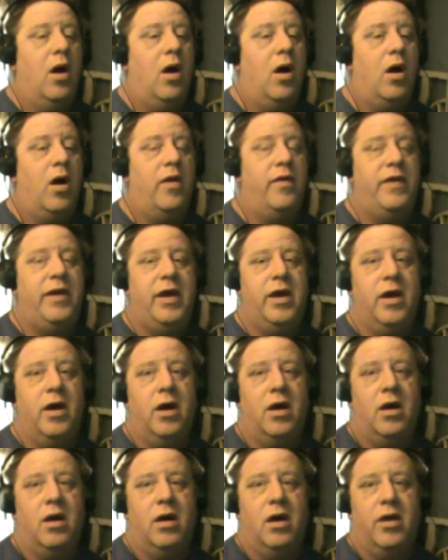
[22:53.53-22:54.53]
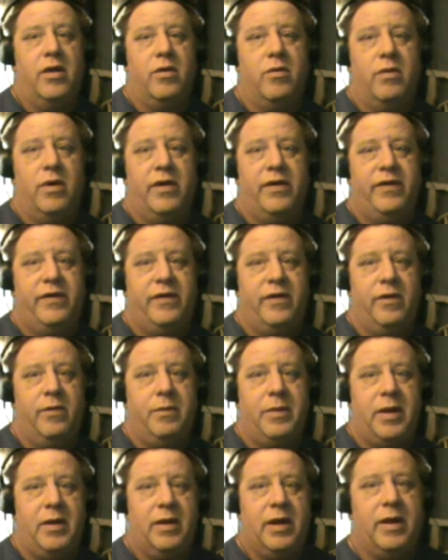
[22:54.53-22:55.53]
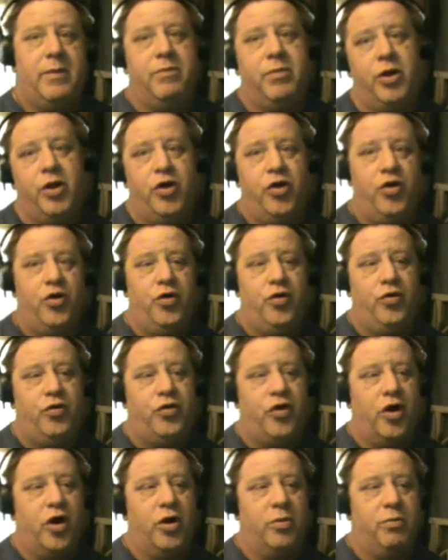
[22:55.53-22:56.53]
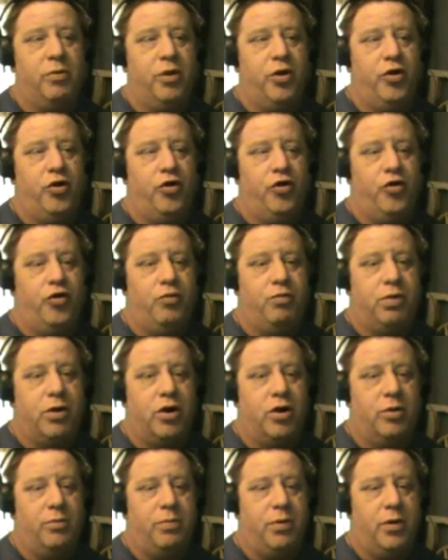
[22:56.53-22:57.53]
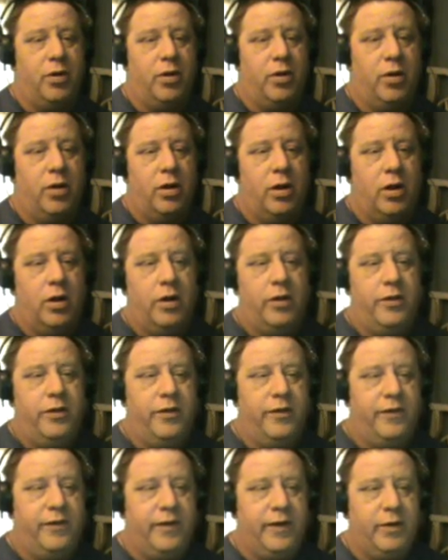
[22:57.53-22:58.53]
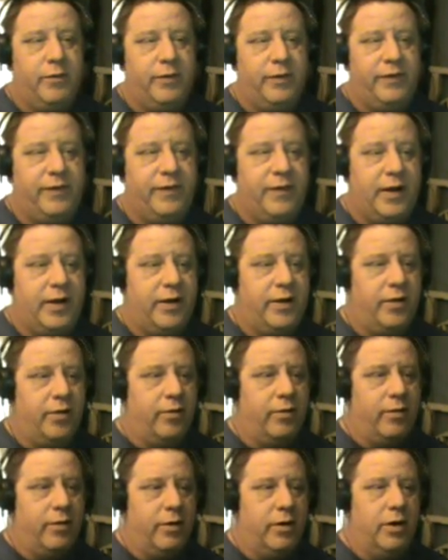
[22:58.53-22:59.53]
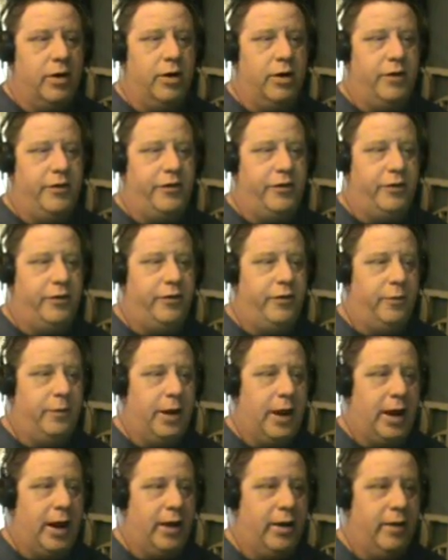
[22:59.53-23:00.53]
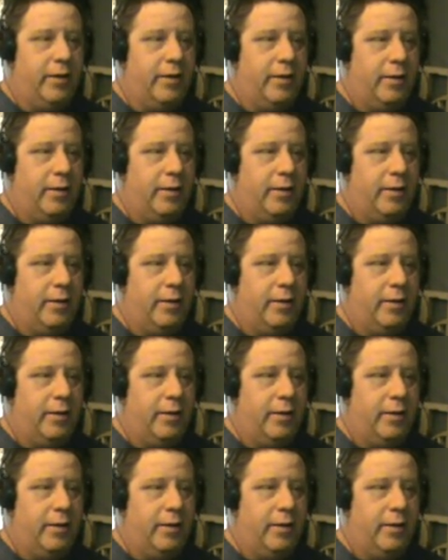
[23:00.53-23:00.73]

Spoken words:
All the other ones, they'll be like blue, dark blue, purple. Those liquids there don't hurt you too bad.